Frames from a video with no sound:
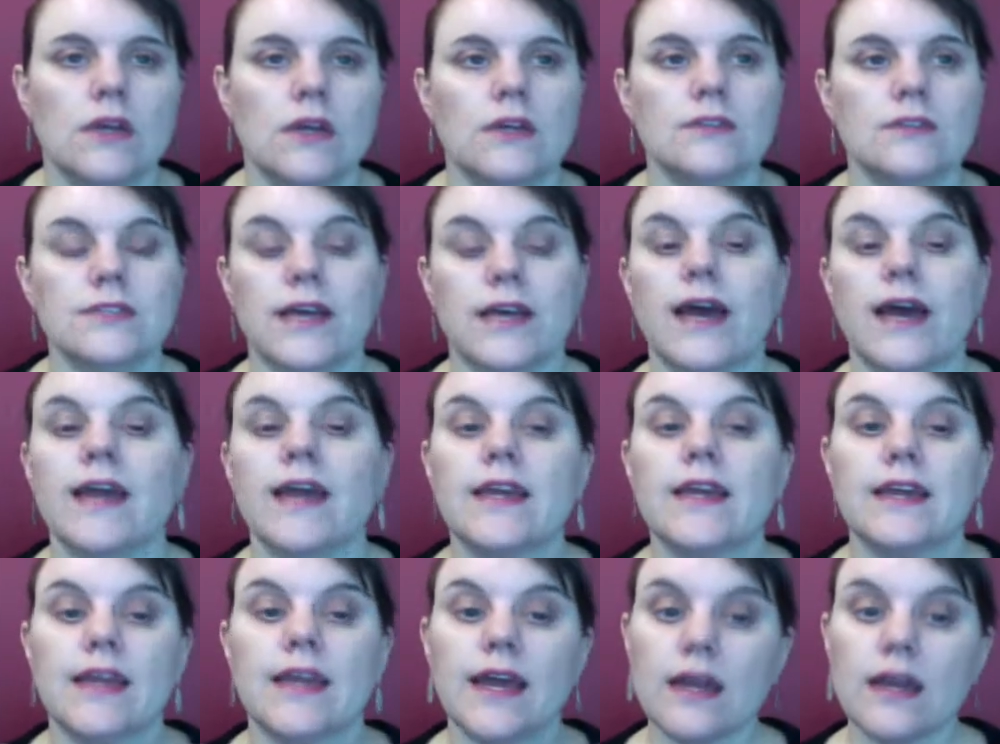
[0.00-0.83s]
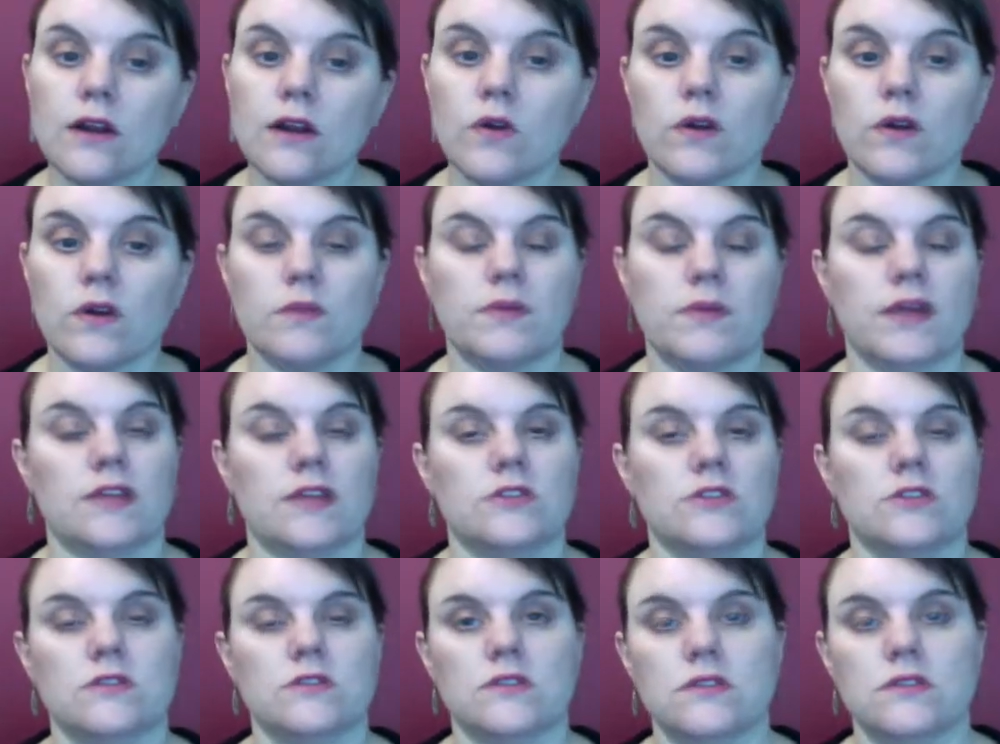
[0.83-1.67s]
Tag and category
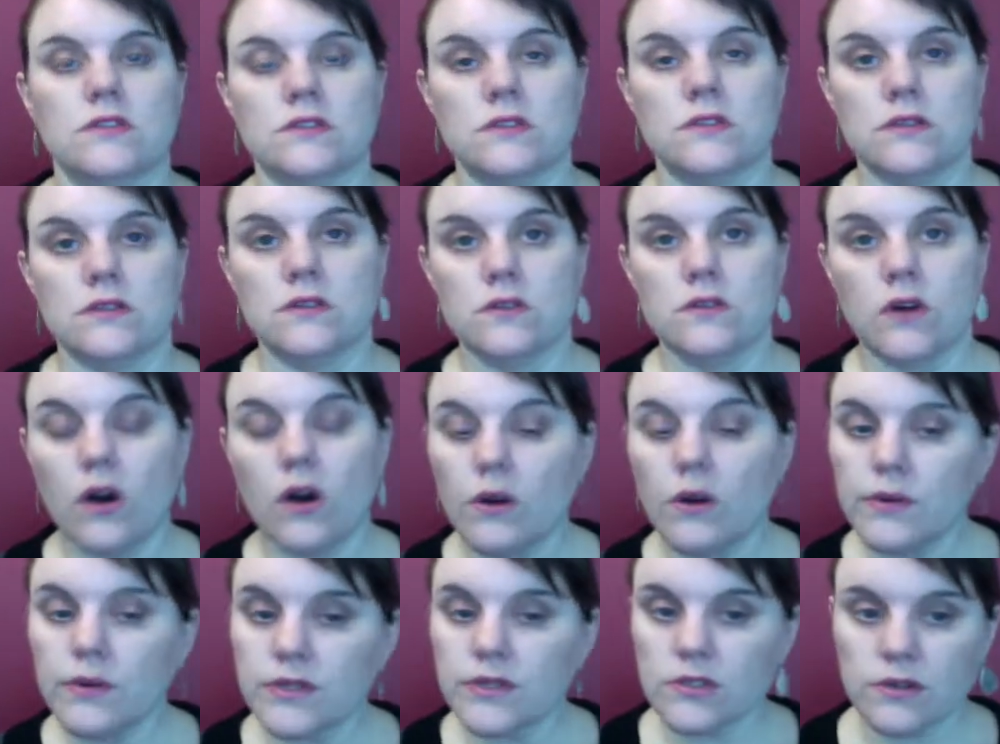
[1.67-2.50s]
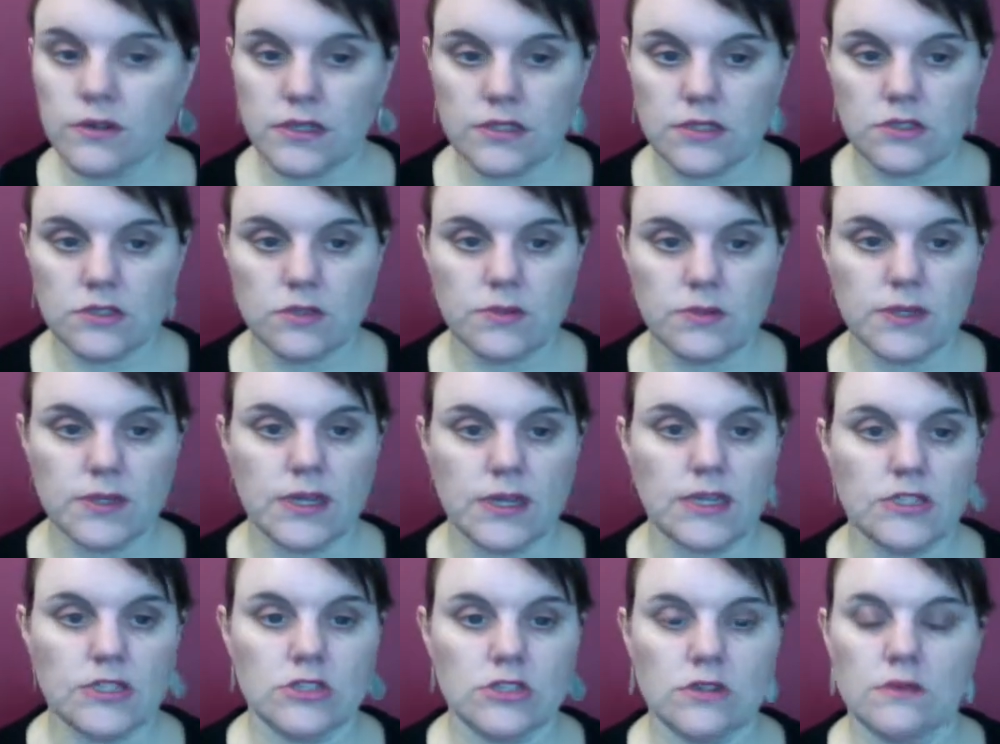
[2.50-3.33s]
pages, this always creates
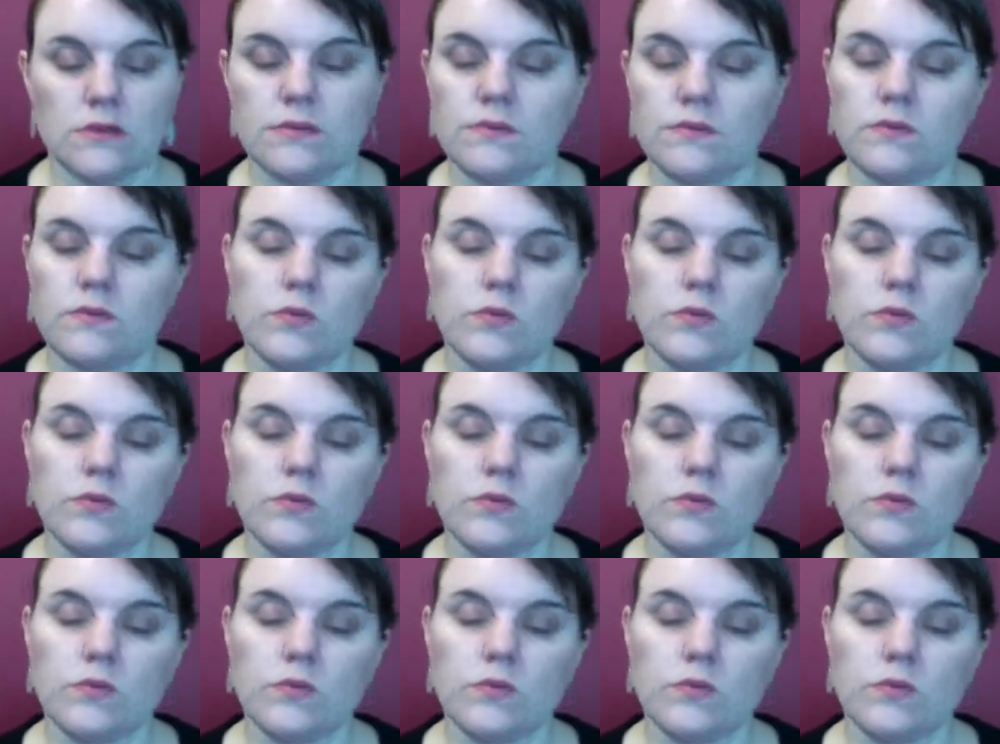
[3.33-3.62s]
duplication.